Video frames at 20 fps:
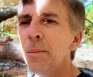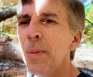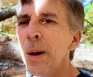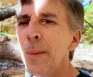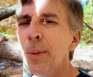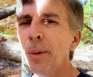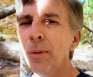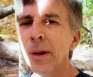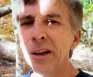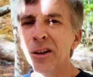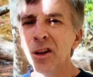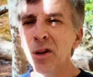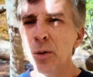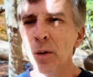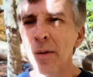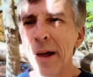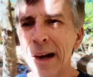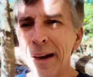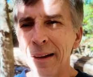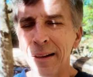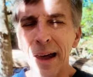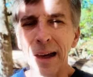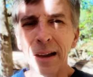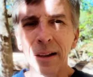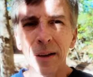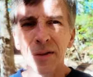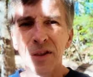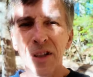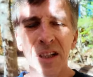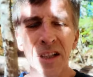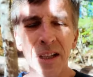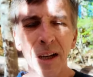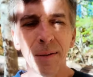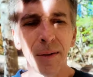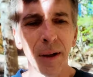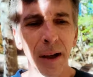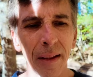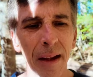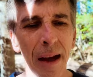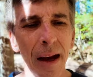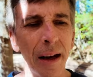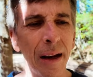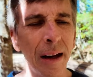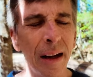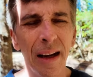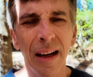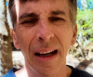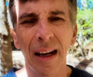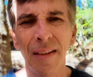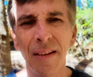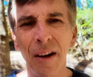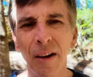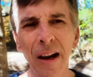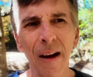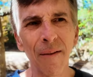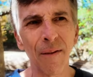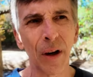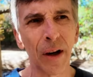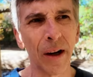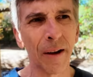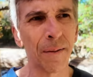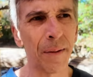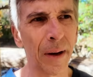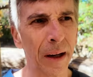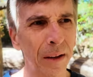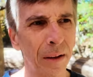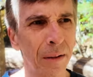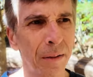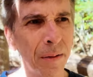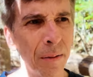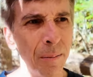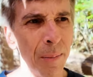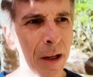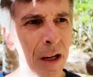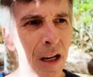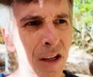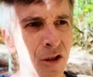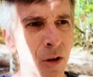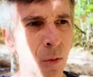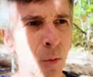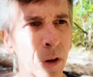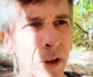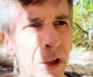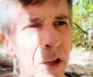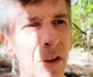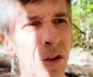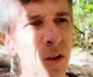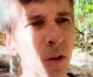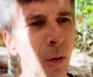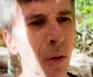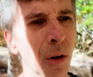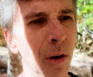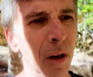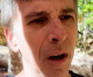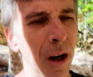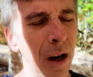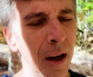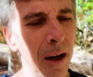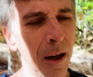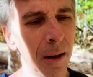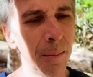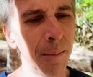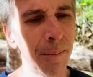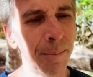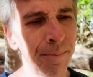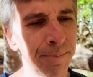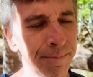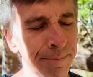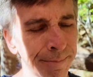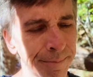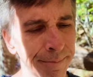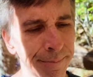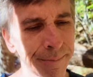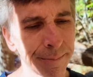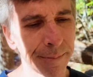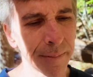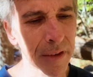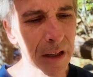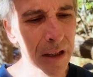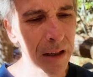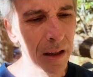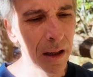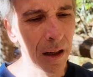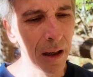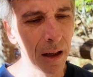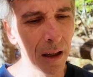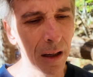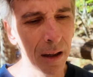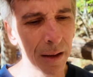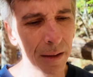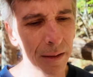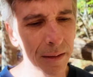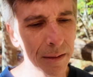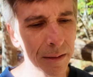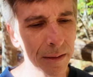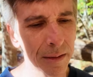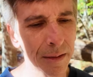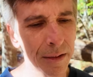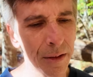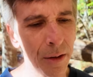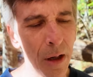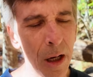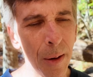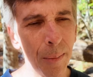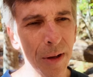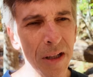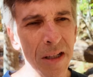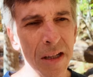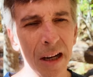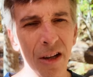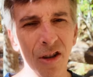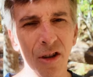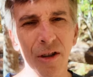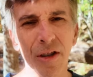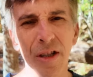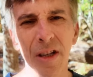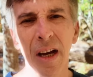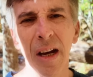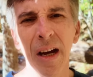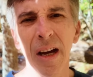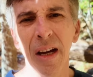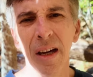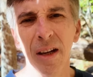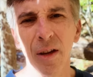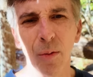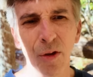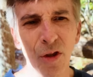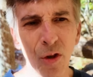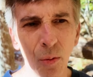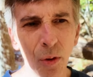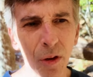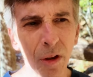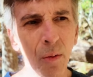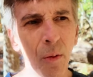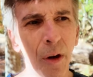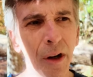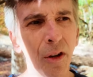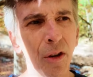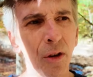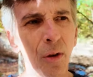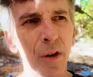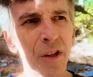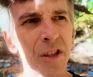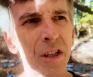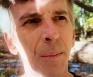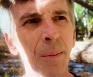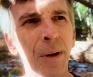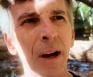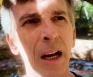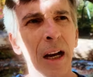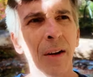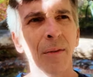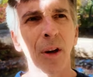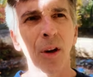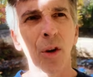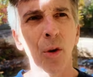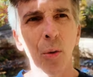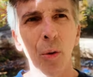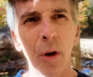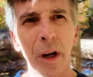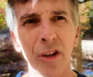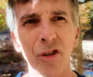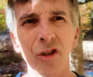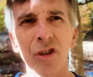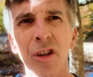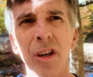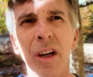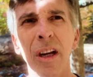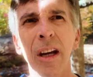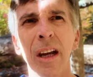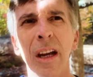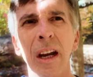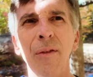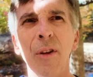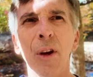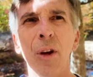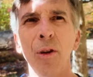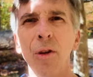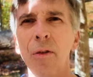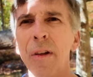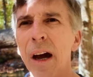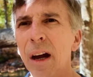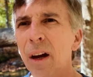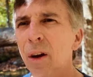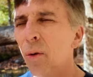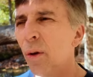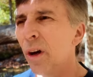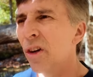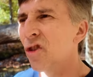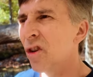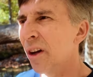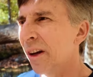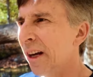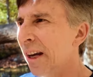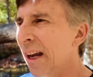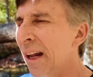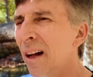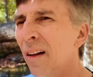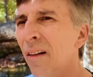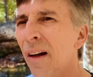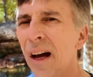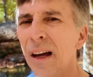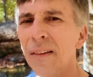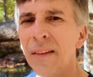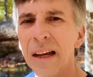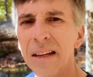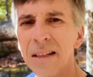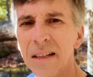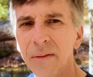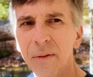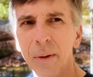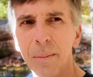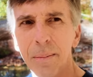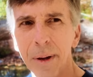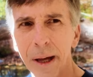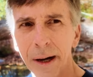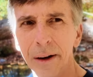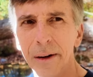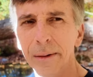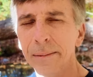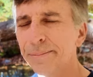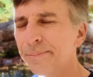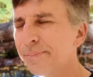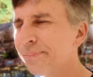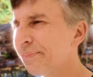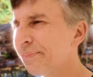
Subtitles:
People like to do a lot of leg lifts and stuff like that, and they're not very effective because you're working your hip extenders. What you really want to do is some kind of a crunch, and if you can do that crunch on an incline, that's even better.